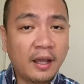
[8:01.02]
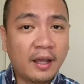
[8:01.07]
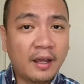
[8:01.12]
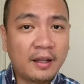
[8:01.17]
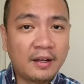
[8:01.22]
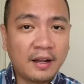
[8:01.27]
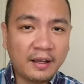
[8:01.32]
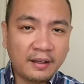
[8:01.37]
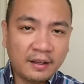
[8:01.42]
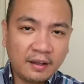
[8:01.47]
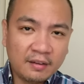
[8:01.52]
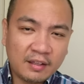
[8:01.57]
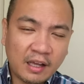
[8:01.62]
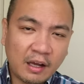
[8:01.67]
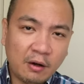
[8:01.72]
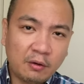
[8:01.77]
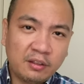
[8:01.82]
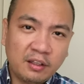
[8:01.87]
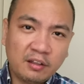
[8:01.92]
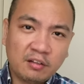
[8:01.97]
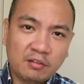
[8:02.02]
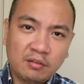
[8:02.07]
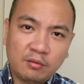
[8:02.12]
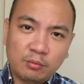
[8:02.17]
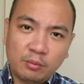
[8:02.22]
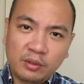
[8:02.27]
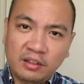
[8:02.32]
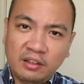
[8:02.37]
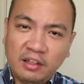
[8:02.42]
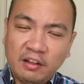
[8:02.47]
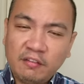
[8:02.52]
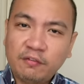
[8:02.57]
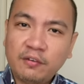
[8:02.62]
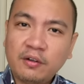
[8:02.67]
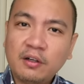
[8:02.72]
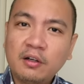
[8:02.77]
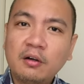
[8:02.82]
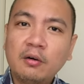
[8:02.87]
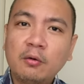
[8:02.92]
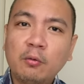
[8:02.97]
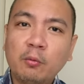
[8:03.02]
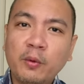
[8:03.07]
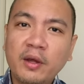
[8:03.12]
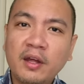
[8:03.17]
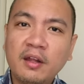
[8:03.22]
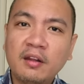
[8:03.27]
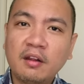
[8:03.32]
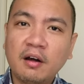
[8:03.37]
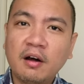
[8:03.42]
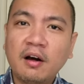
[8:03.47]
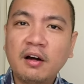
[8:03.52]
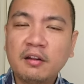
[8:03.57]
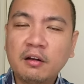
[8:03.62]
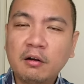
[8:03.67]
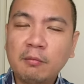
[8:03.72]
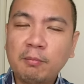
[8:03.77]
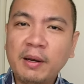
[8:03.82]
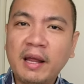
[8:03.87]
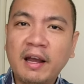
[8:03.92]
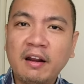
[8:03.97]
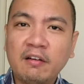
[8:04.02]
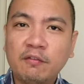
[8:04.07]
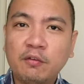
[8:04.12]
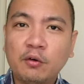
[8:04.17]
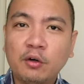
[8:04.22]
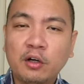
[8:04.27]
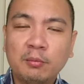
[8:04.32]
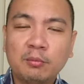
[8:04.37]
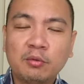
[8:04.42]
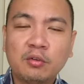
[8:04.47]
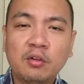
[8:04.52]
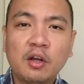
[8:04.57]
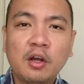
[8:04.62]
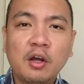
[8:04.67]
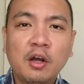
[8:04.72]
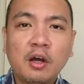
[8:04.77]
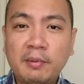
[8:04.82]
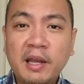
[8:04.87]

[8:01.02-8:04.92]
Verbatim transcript: And I guess how this would differ with other platforms,